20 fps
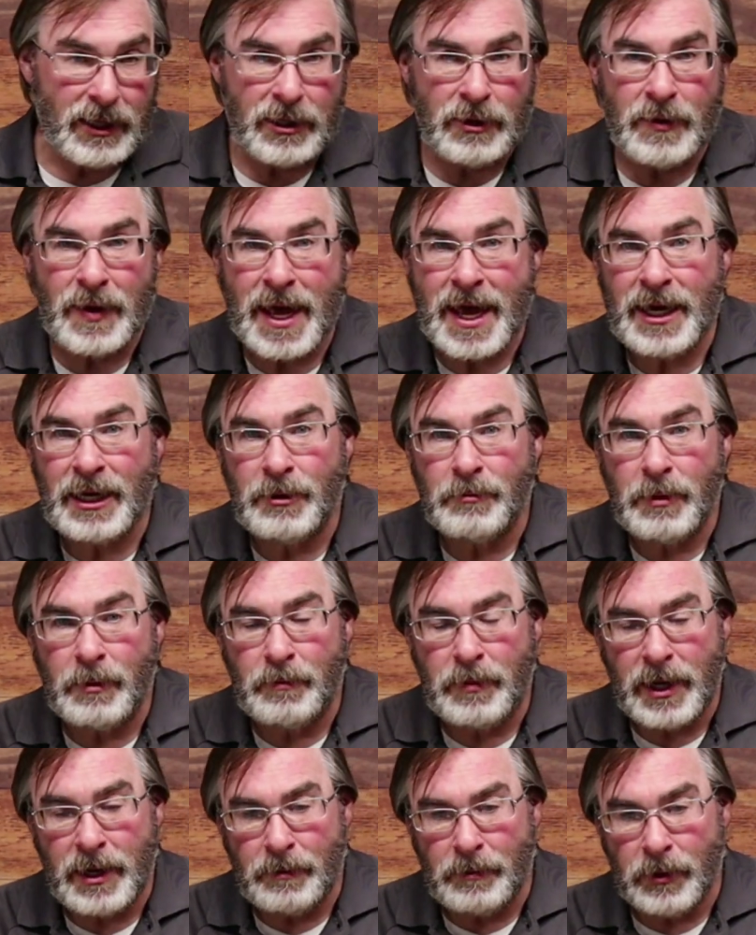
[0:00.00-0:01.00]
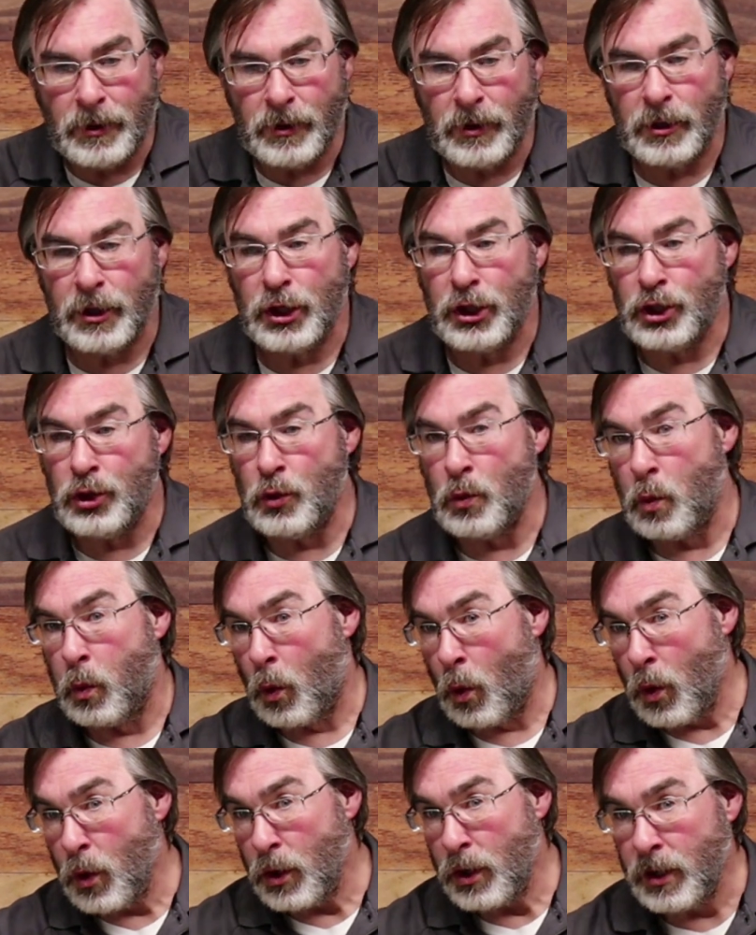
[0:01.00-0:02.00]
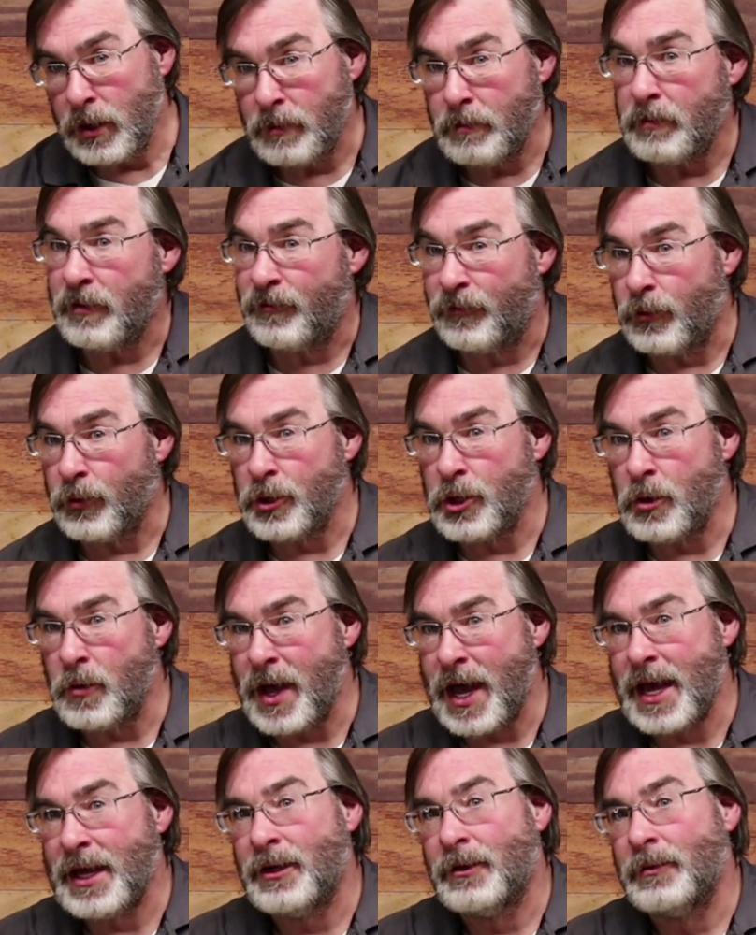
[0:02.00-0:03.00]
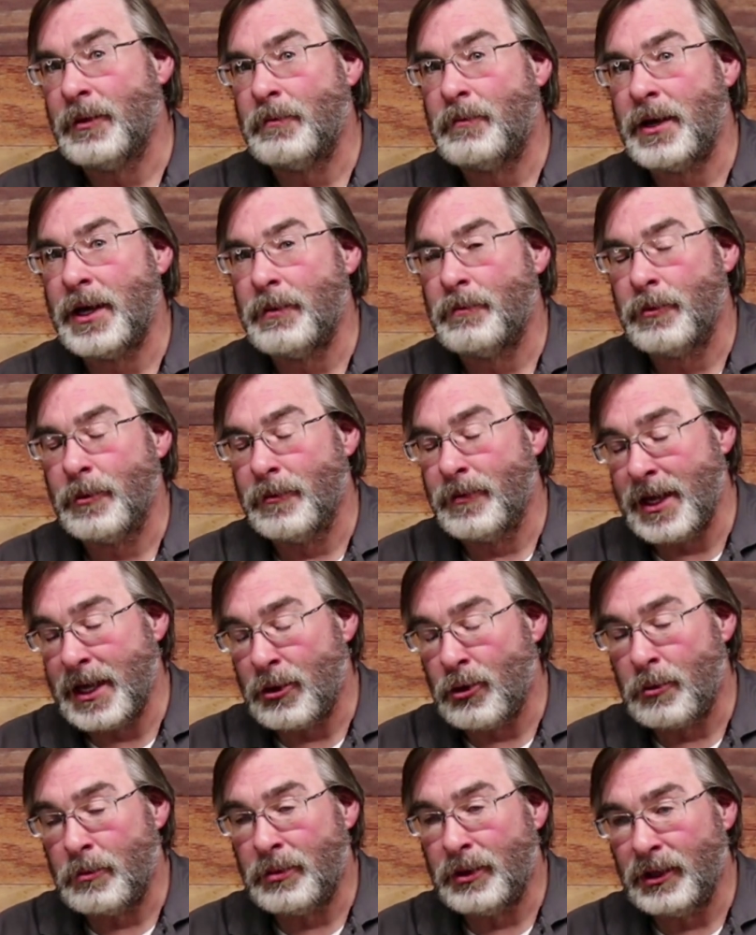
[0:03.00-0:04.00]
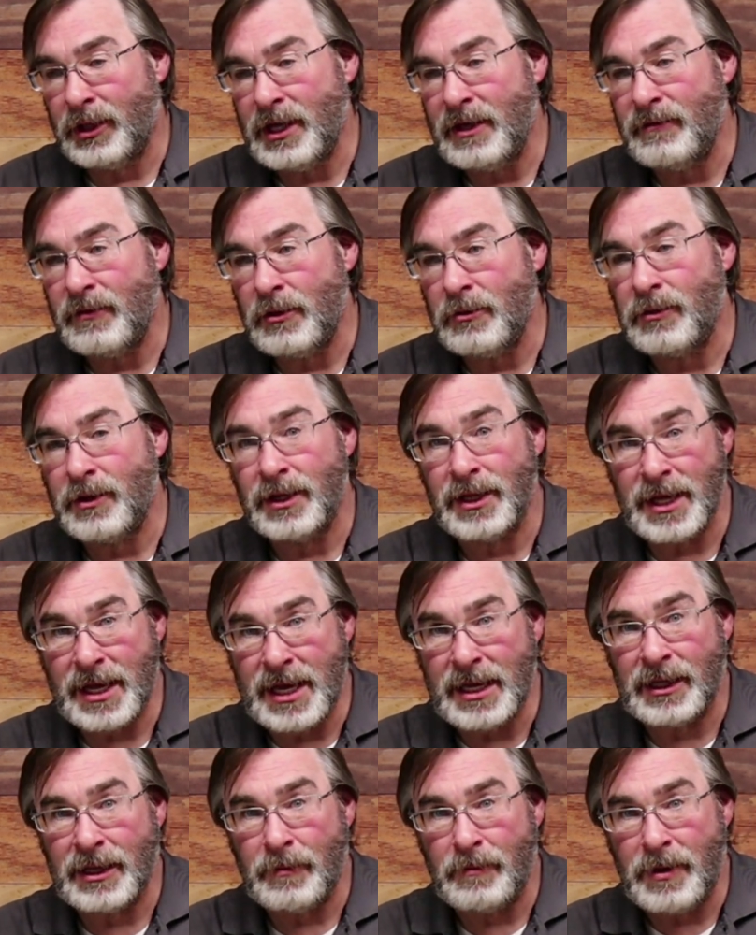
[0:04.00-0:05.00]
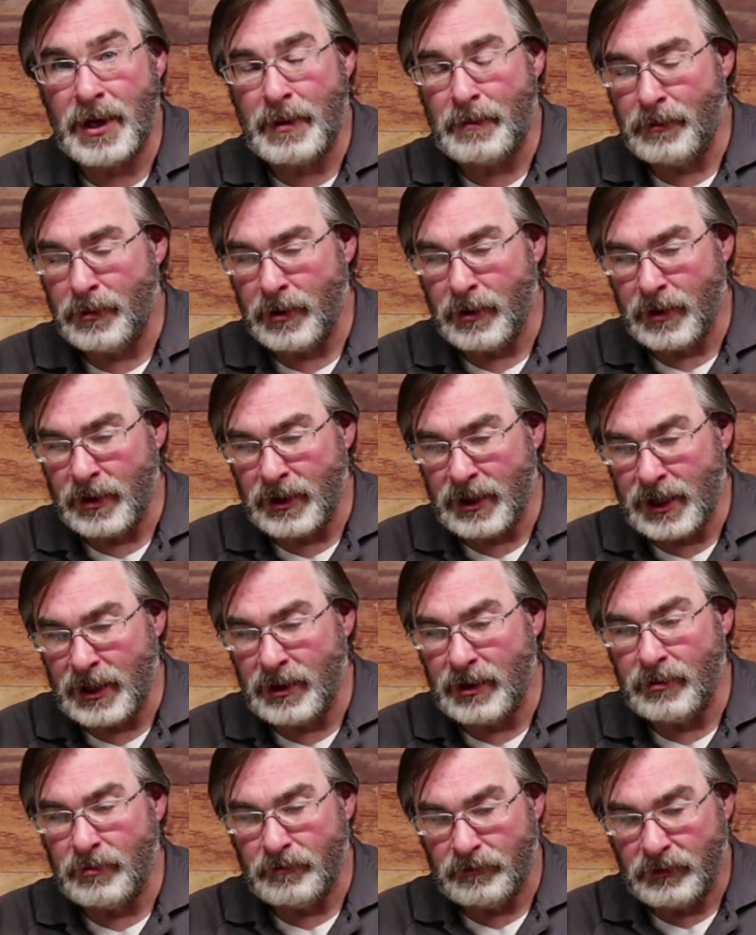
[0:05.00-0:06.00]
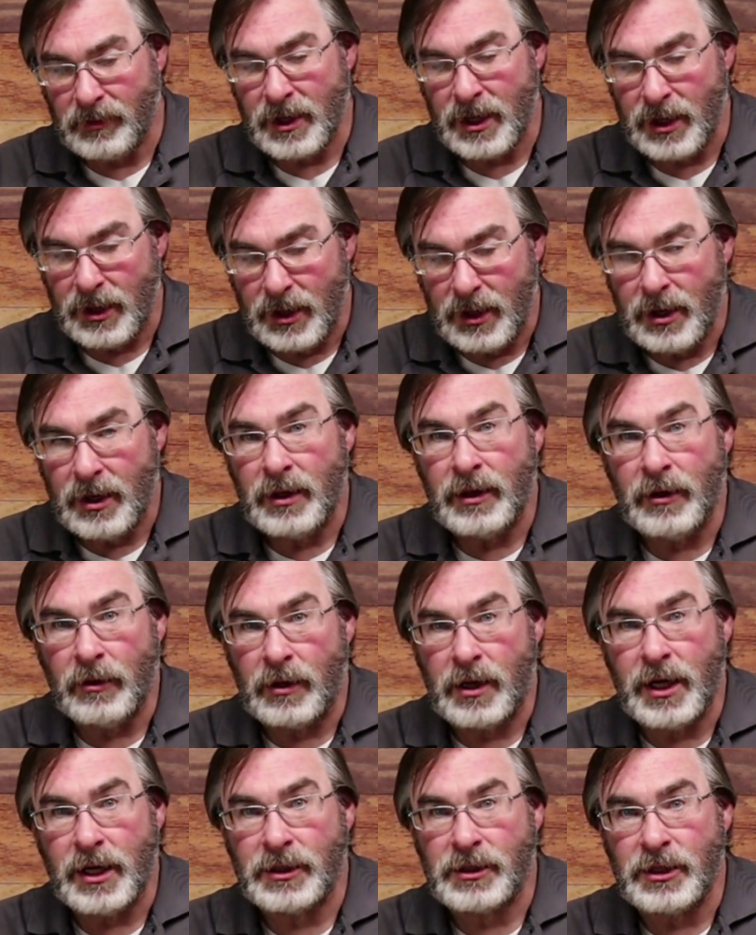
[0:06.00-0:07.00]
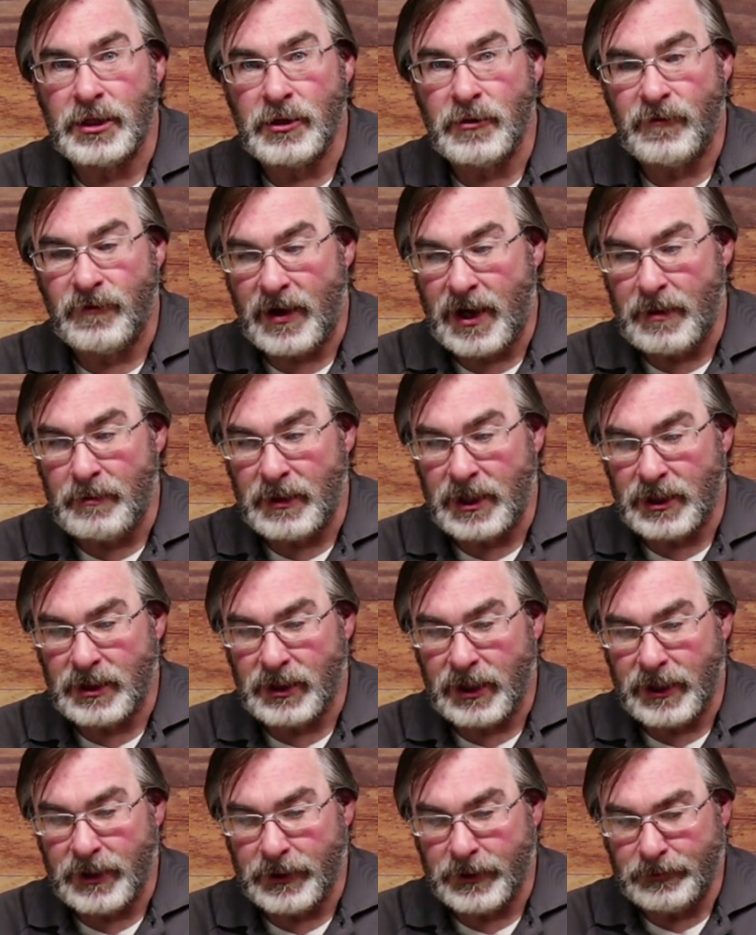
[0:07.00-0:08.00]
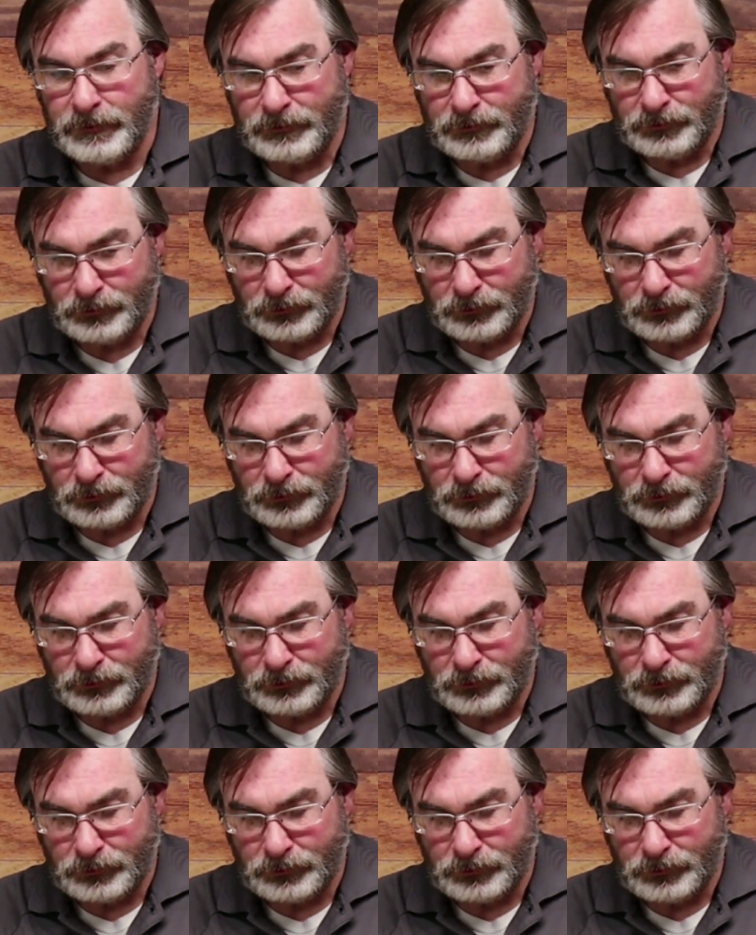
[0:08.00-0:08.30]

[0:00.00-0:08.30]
You hand them a pepper, you warn them before you hand them the pepper, they don't believe you, then they eat the pepper, and then they're cussing you 5 minutes later.